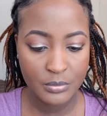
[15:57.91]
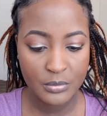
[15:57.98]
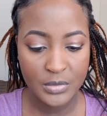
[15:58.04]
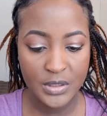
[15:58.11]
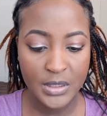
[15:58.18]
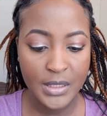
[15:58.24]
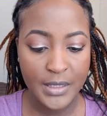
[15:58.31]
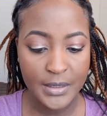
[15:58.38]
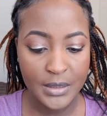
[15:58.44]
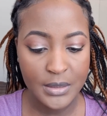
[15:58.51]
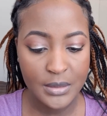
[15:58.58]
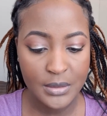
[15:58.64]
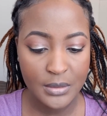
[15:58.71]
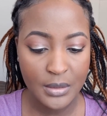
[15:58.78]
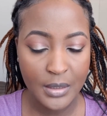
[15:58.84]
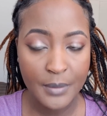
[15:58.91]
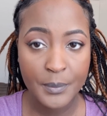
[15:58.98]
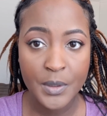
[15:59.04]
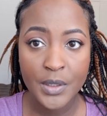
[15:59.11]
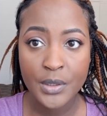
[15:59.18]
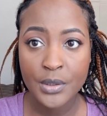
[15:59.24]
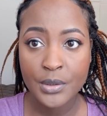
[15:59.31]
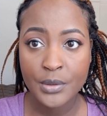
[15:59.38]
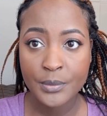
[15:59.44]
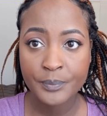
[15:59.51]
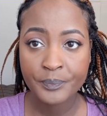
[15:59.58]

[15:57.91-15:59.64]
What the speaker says: set, I'm gonna